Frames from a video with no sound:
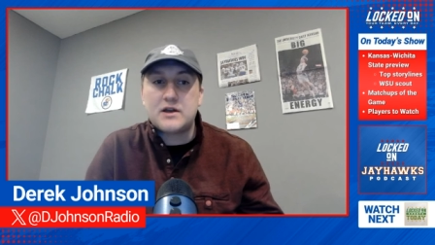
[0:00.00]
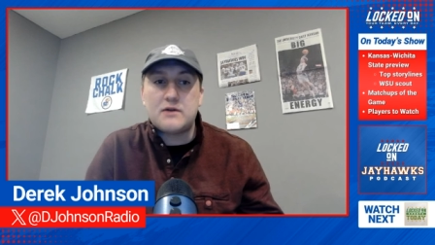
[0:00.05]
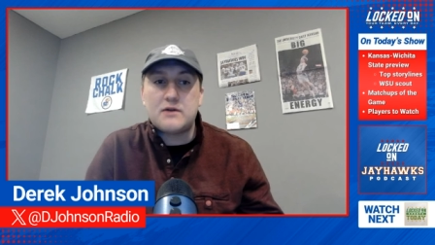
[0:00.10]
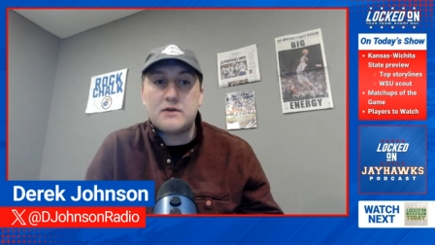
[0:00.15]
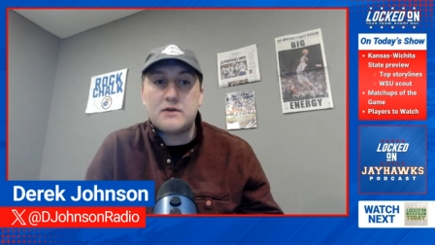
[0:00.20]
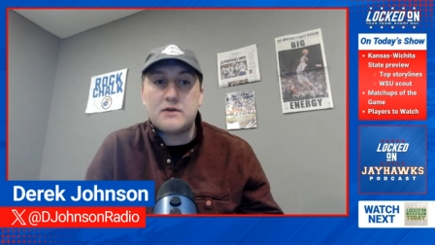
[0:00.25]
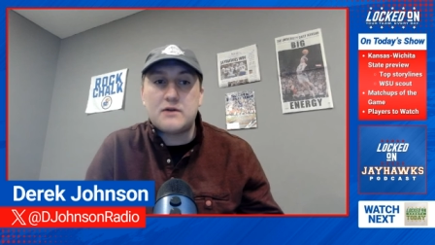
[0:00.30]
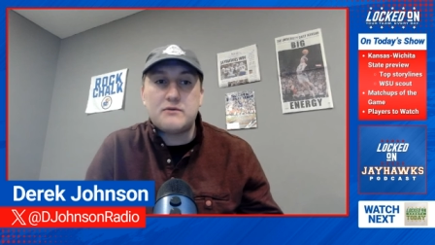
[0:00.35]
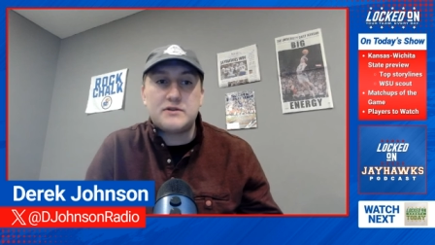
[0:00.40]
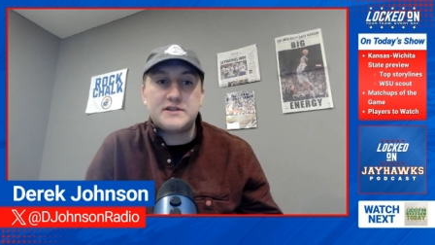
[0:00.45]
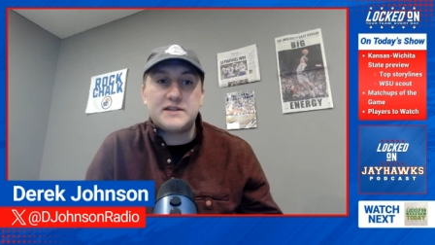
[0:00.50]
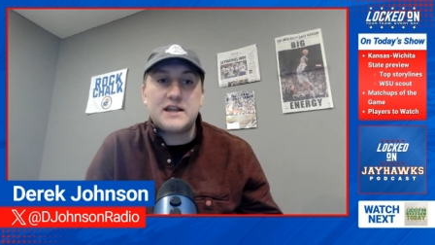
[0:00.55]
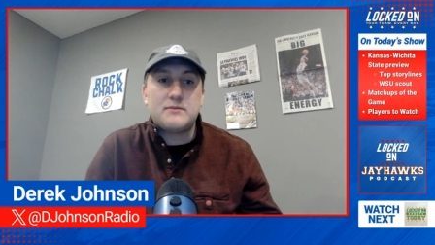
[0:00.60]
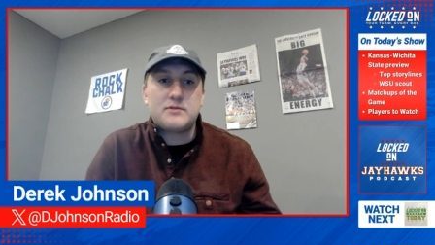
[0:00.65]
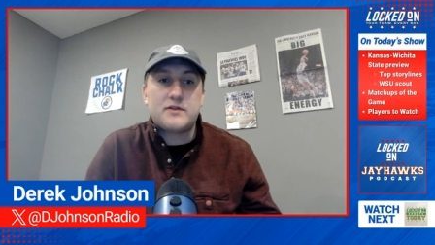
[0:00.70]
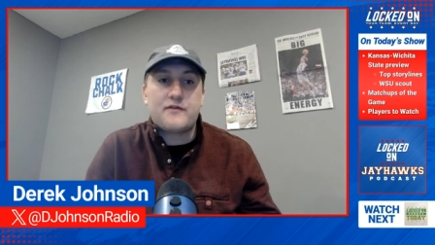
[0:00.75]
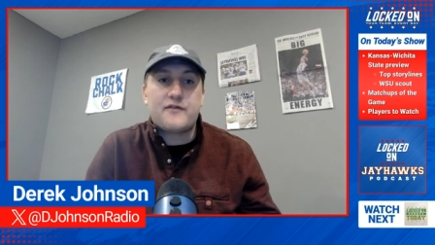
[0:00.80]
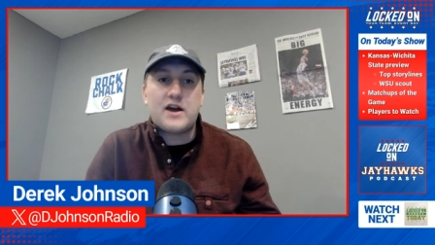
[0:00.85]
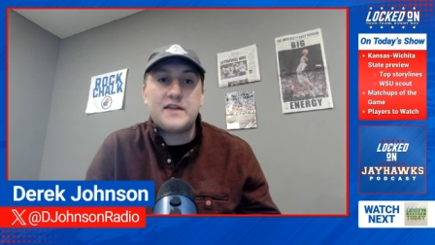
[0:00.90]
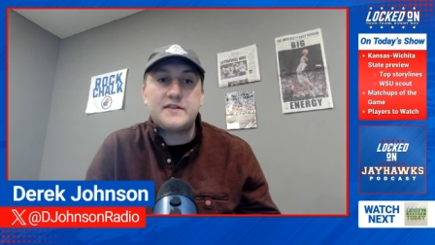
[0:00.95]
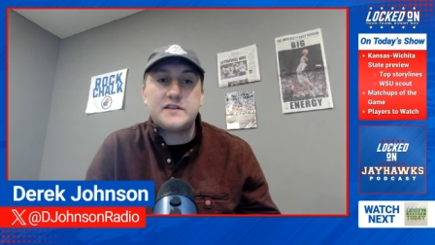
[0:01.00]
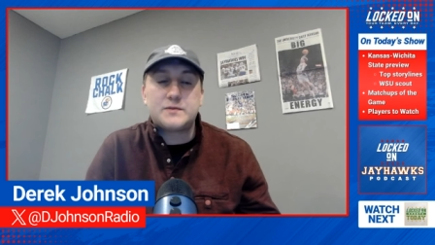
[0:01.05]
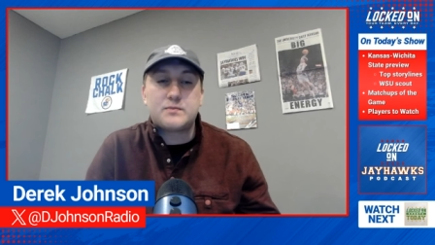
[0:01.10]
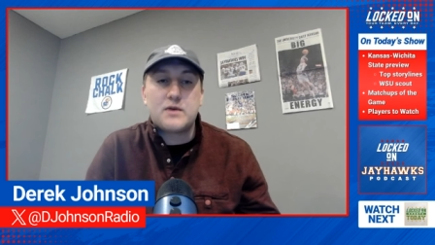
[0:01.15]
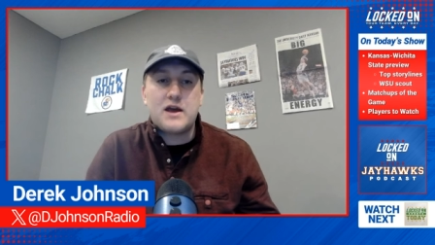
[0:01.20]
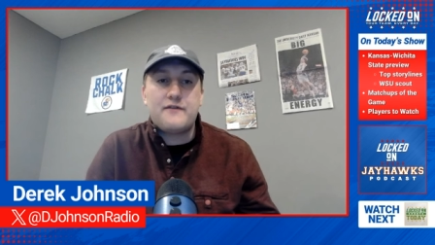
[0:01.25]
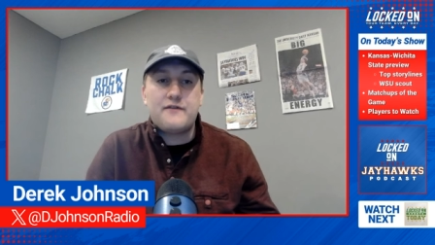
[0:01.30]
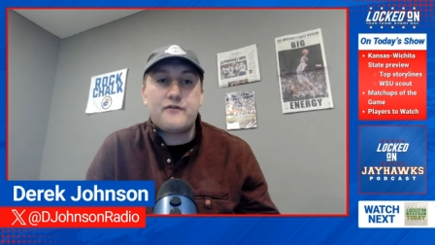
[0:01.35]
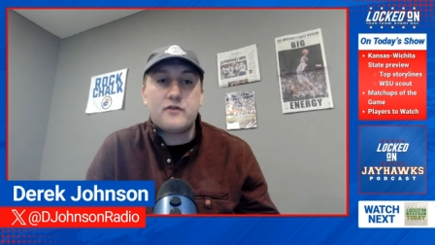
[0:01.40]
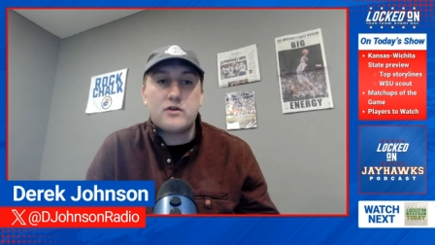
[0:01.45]
So I wasn't able to find the
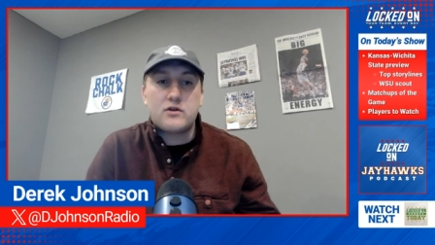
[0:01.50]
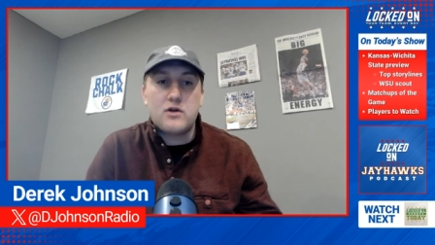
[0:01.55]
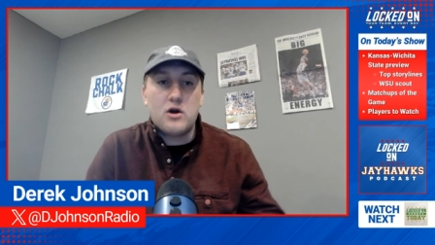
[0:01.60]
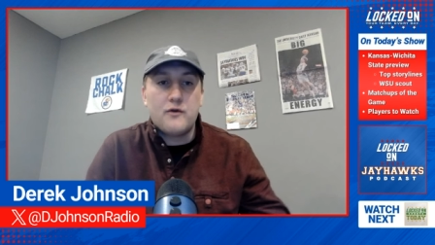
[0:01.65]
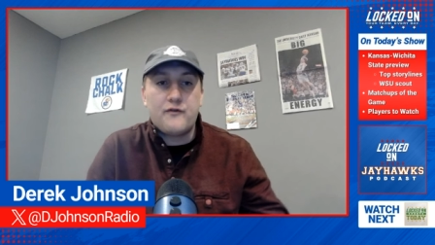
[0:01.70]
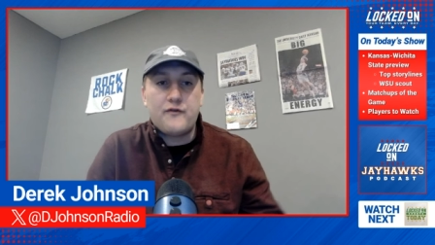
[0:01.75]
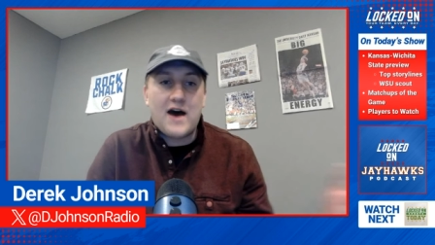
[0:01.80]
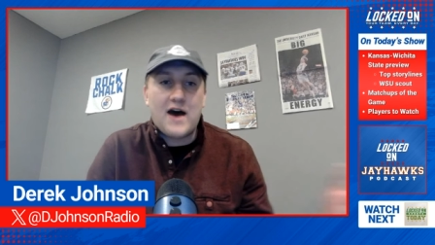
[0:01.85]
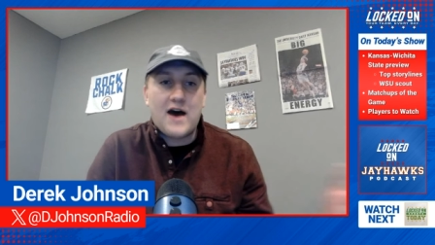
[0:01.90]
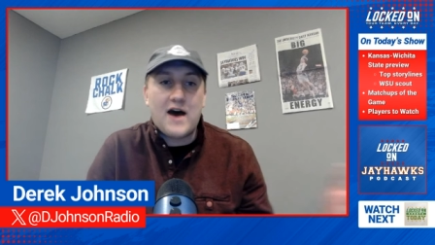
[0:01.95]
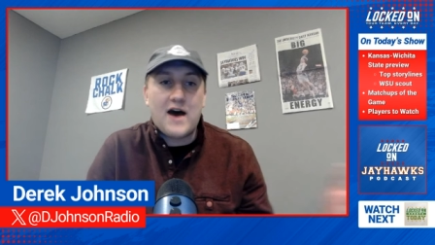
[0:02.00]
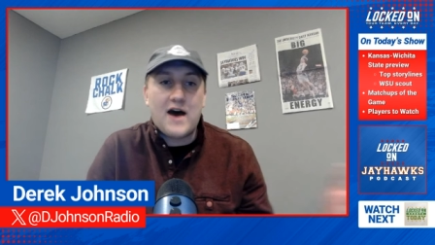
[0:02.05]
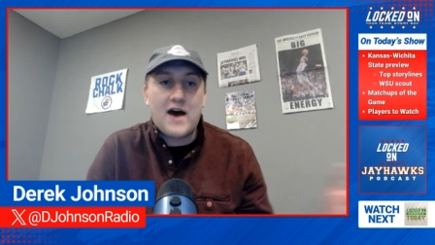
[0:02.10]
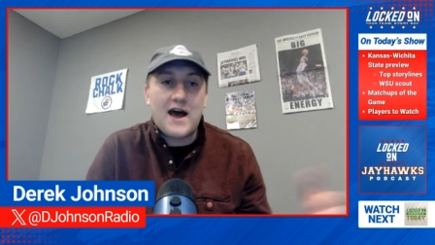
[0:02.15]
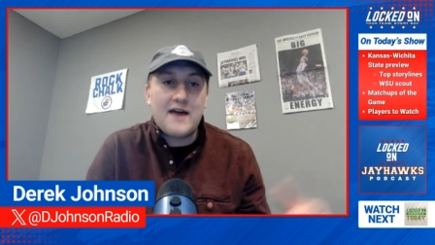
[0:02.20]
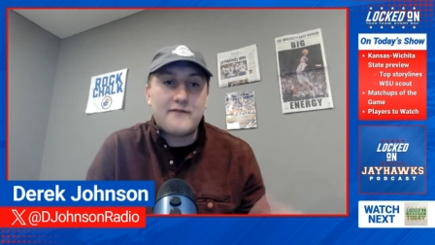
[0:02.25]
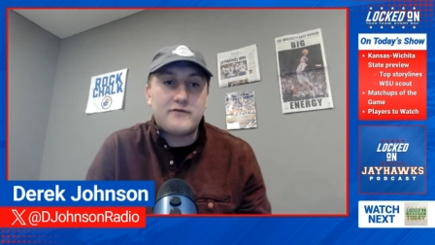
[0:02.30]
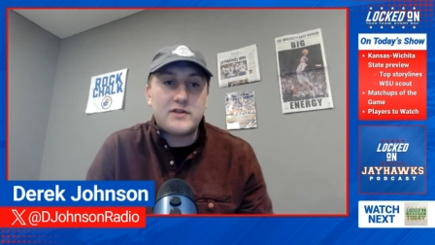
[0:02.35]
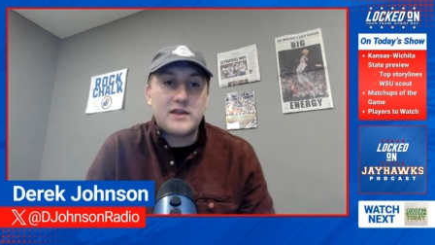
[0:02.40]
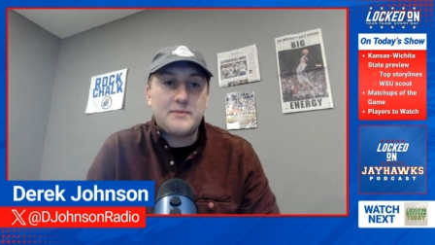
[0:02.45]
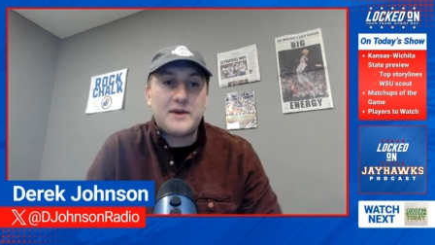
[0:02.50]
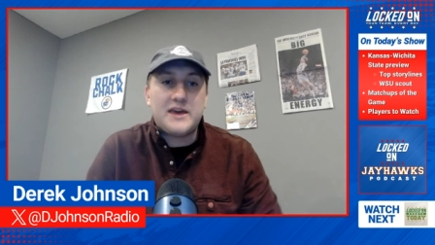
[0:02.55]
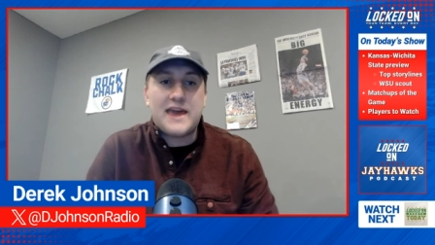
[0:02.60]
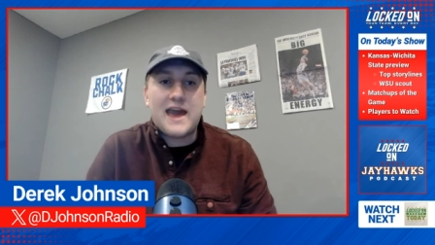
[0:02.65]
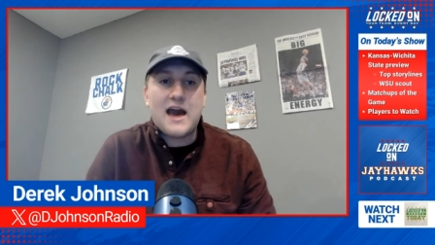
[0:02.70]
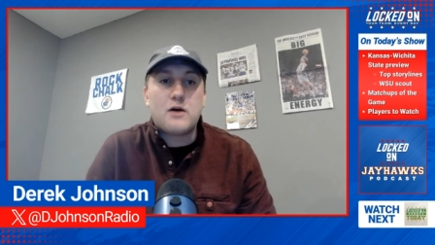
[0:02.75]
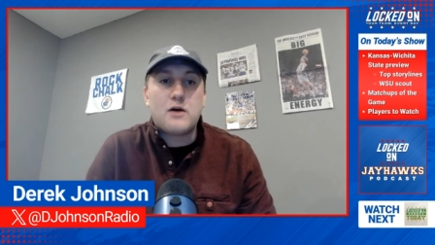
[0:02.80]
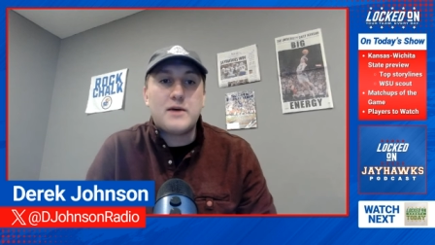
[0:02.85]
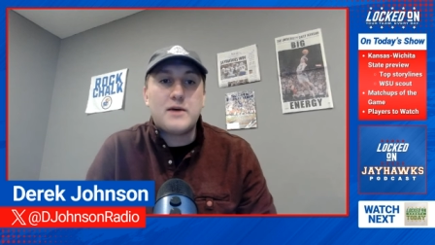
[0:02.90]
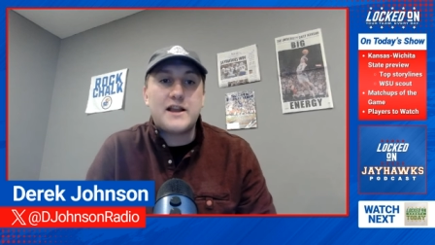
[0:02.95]
spread for 05 when they beat
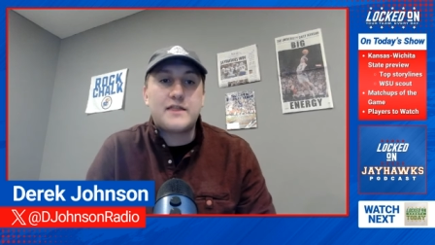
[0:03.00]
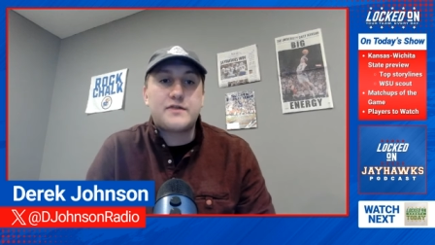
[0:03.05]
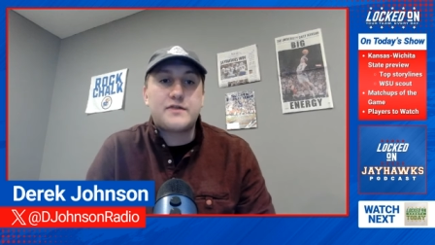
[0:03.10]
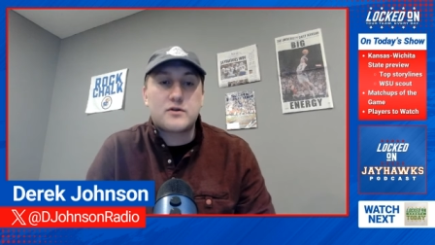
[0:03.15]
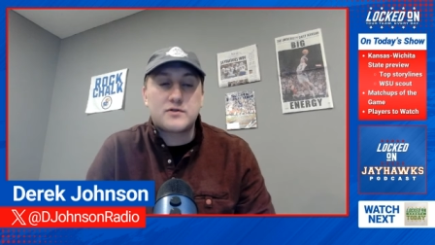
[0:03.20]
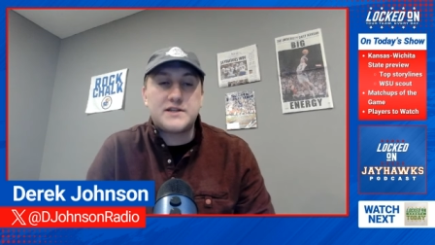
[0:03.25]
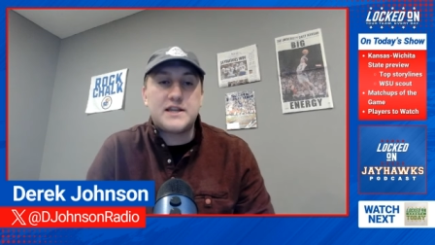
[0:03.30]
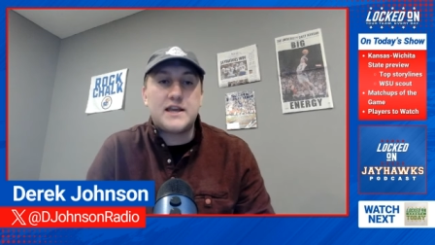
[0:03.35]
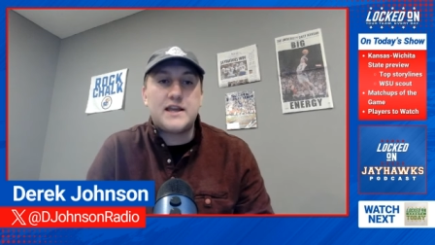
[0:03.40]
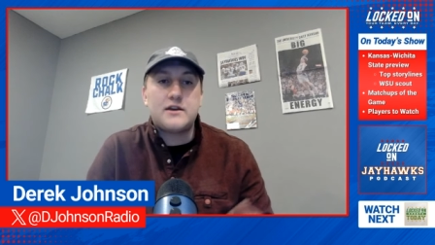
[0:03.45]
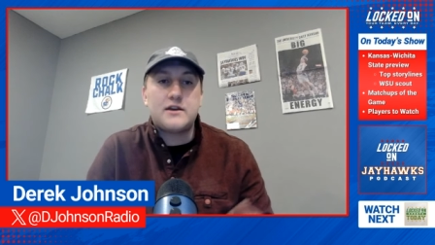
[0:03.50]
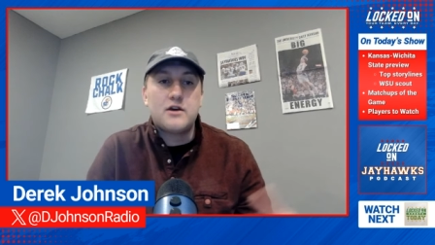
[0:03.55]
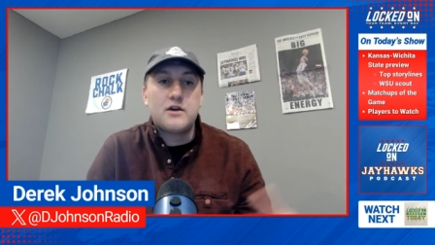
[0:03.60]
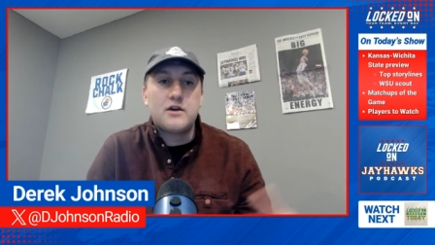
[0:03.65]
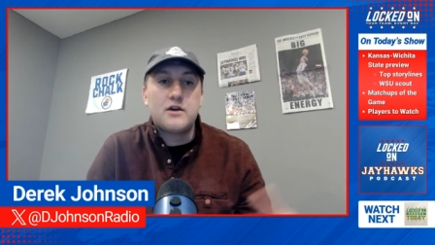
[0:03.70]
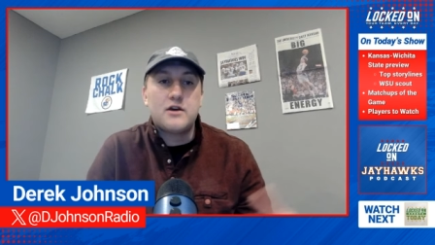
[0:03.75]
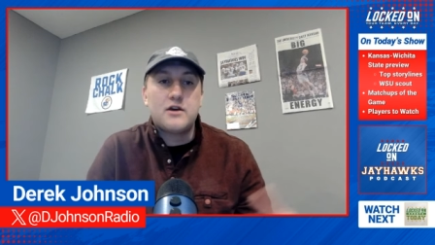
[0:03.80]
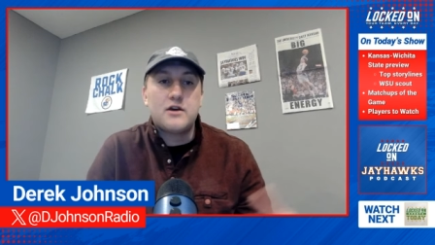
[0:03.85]
Cal by 13,